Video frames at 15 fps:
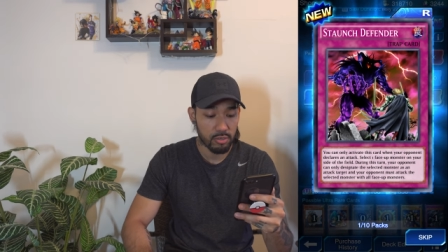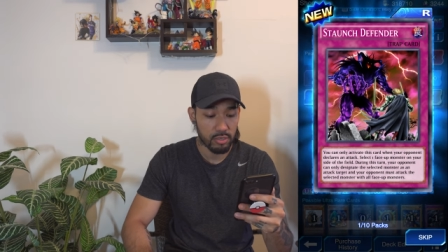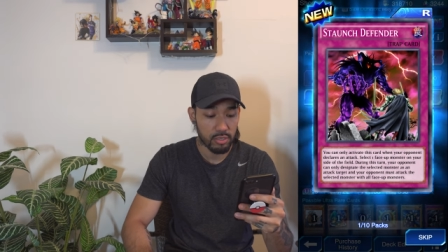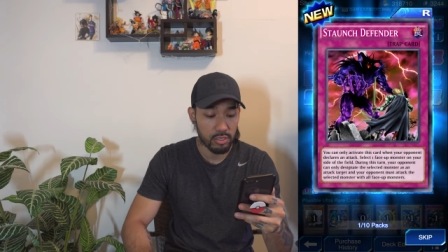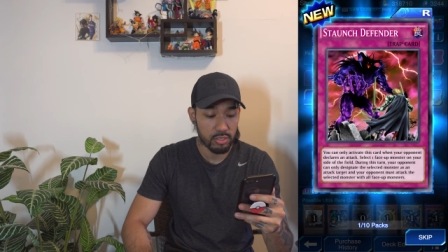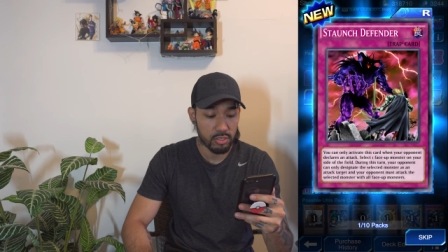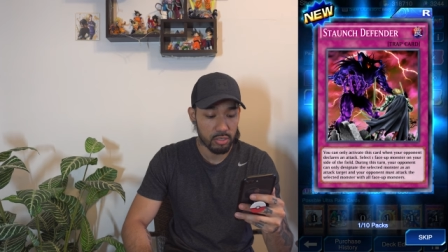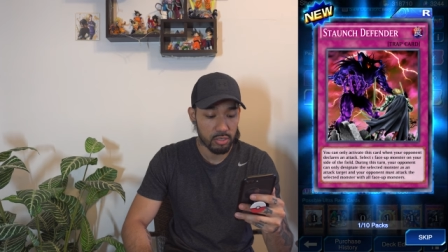During
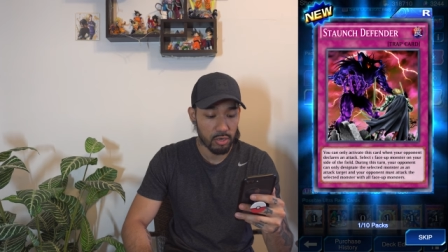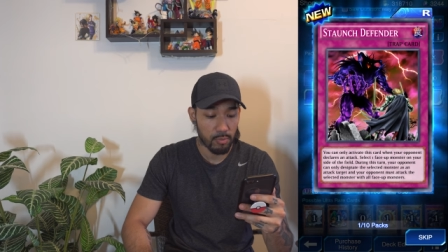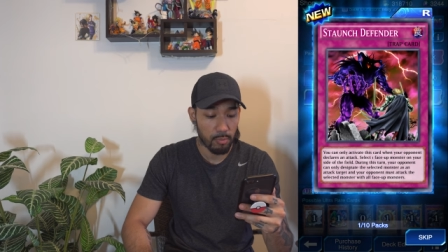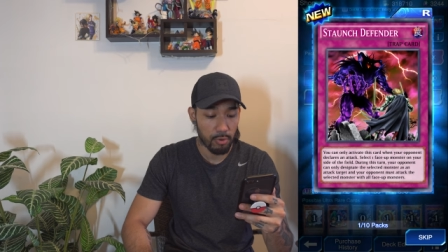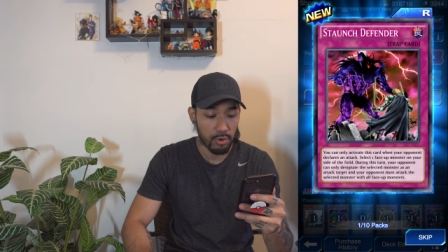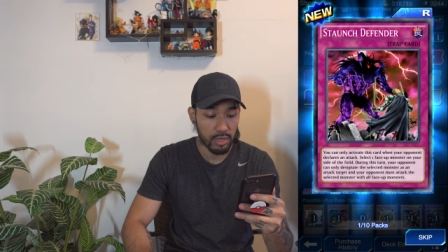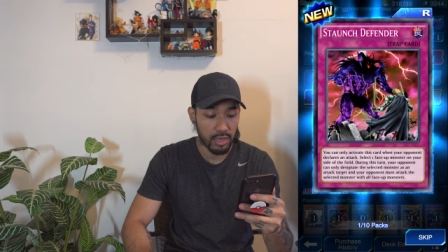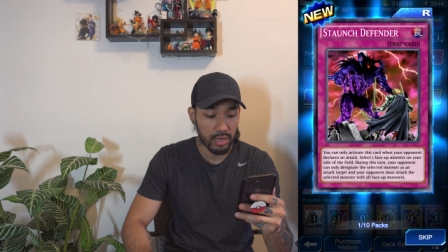this turn, your
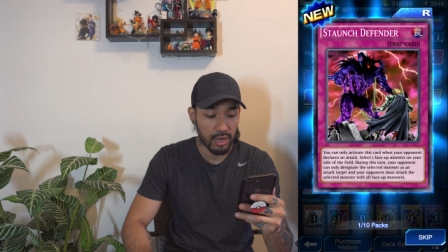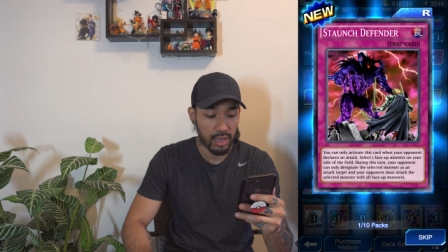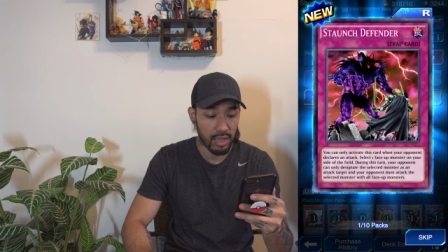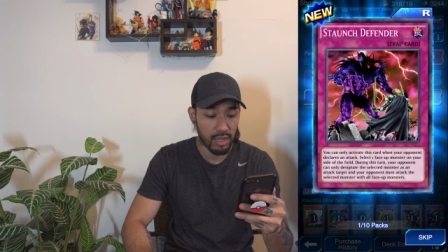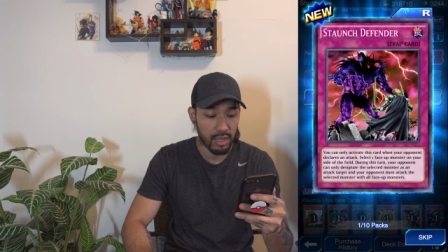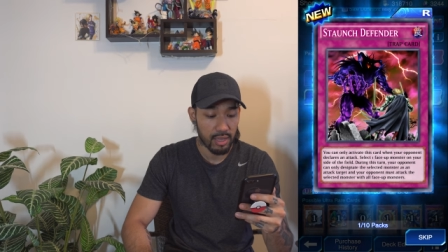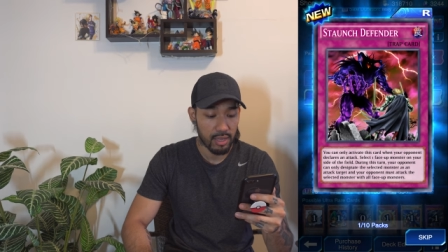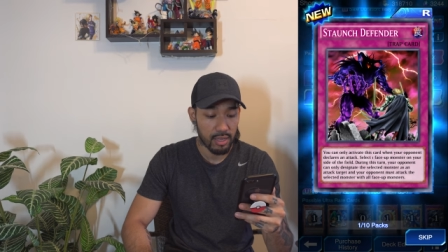opponent
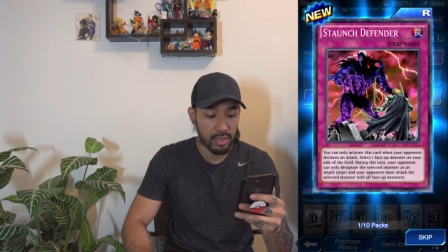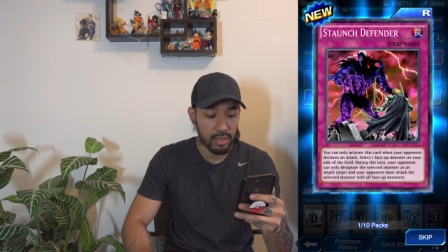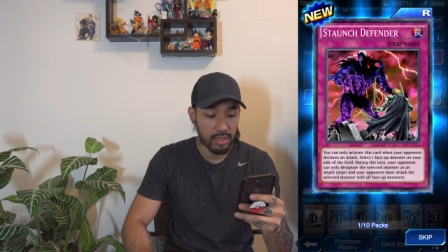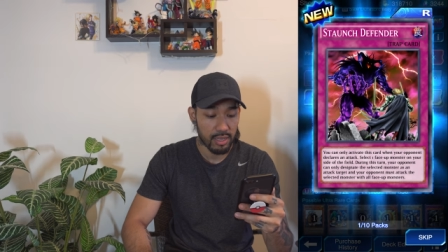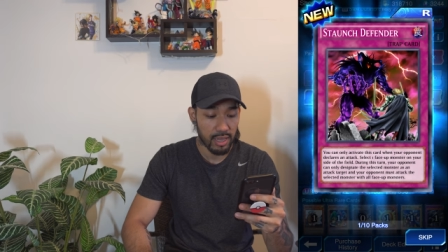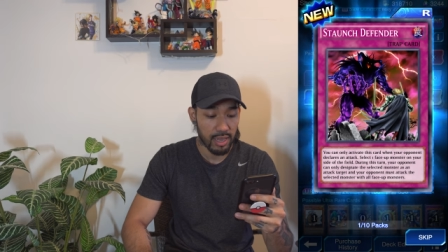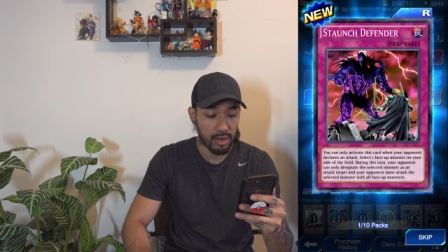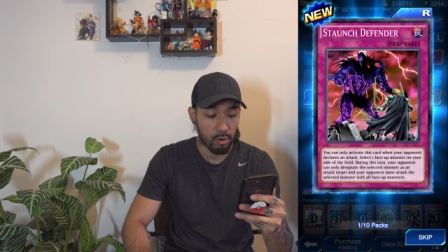cannot
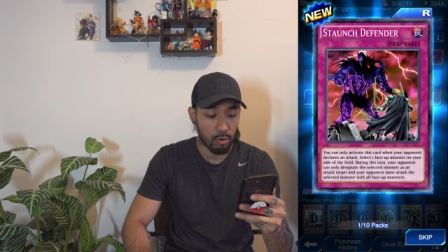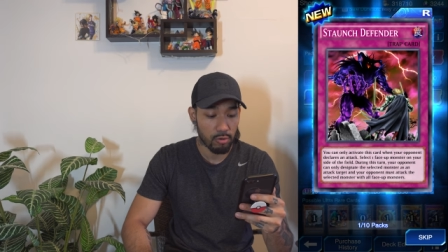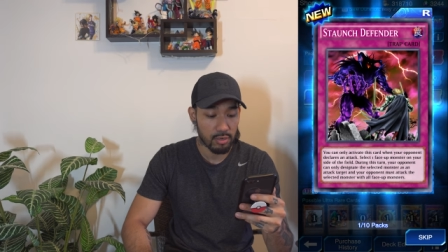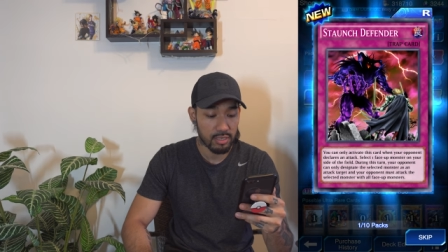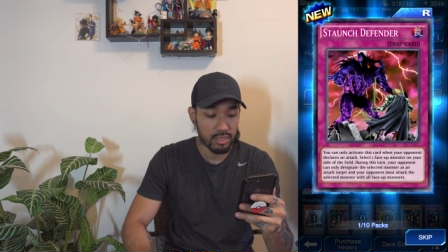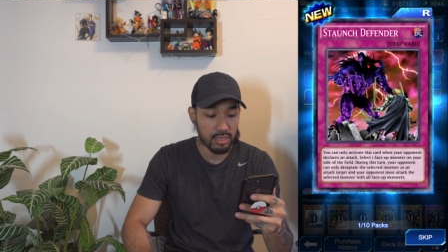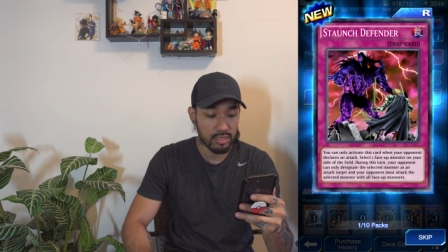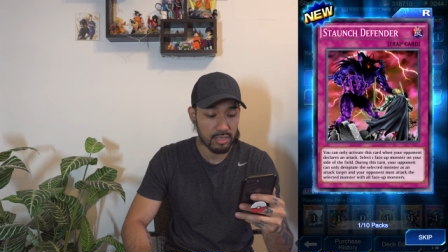can
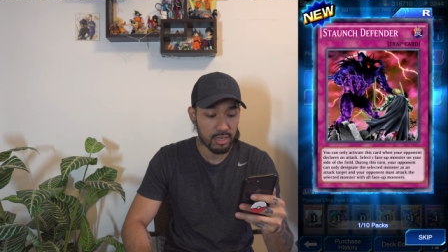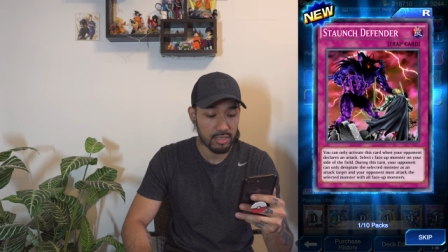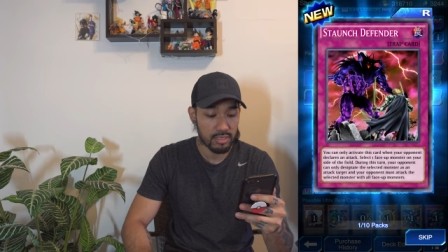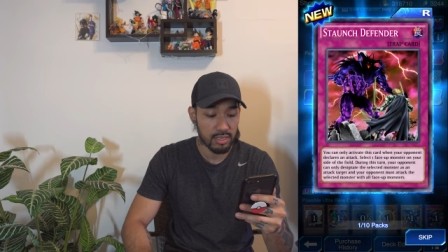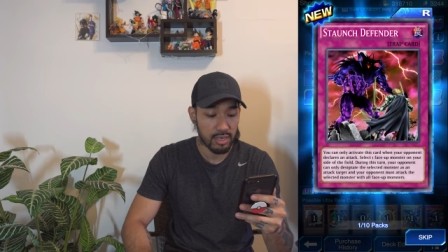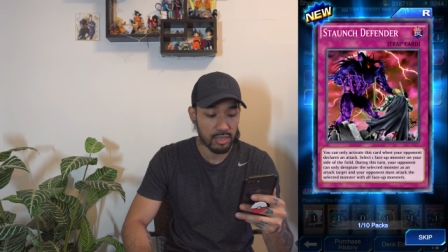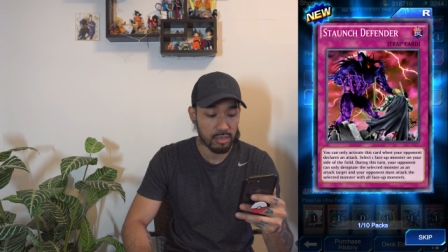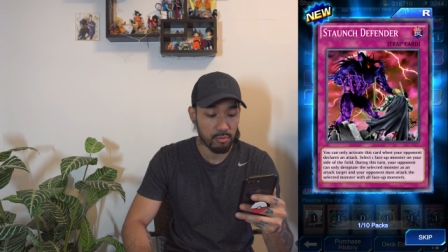only designate a
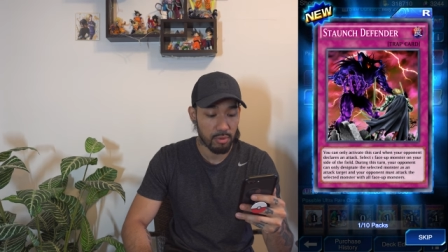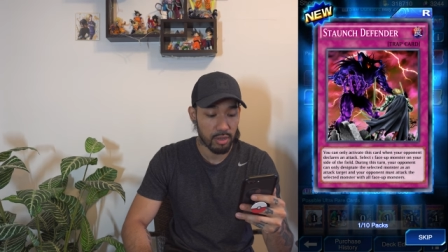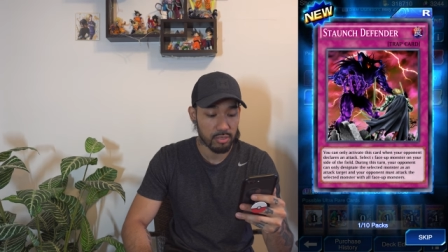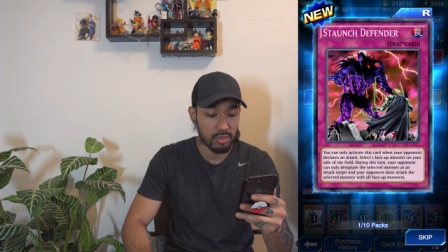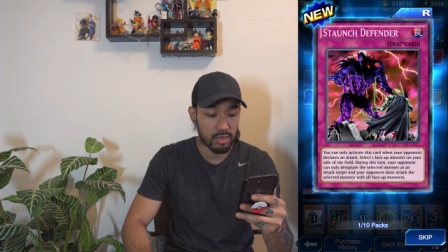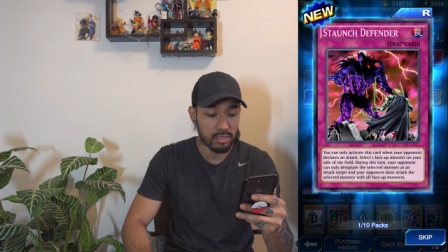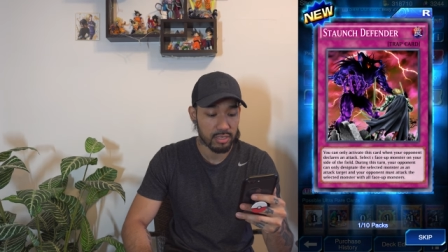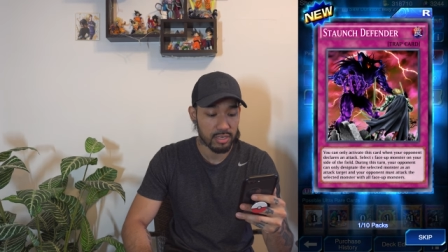selected
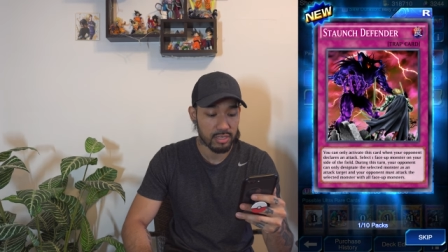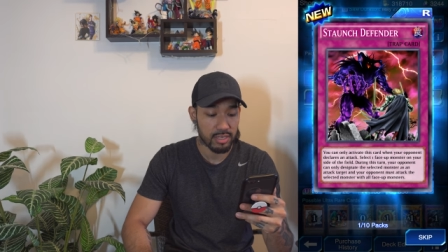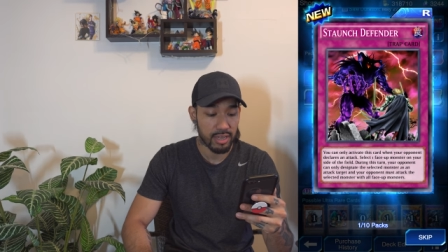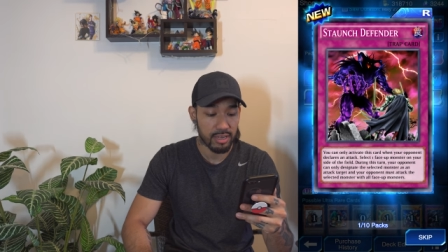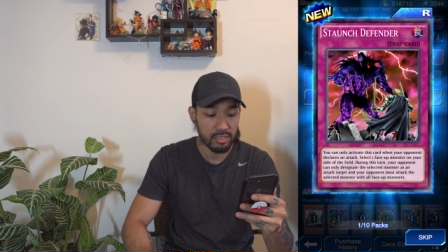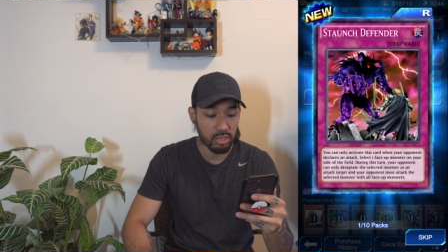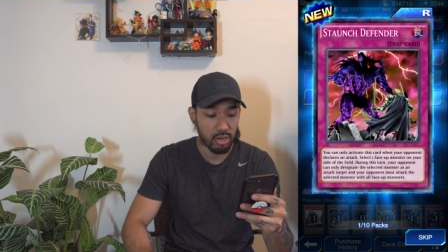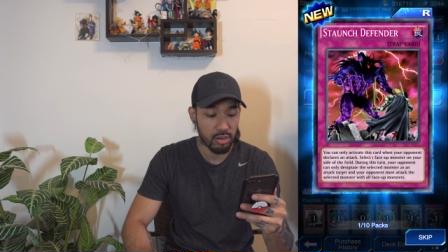monster as an
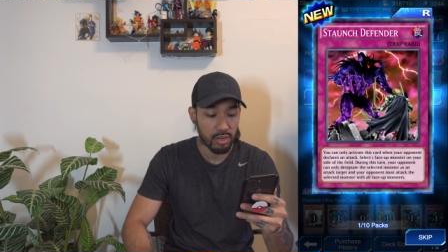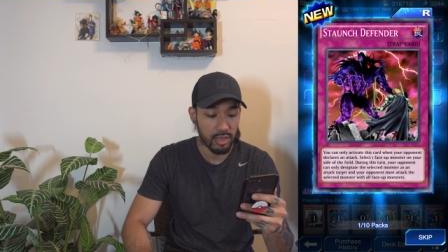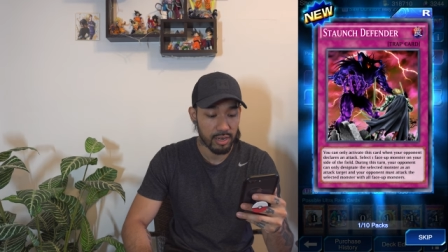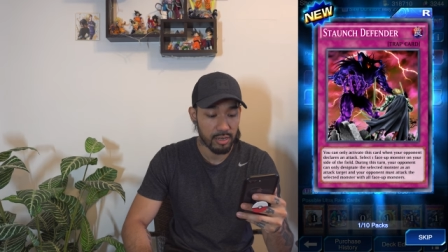attack target,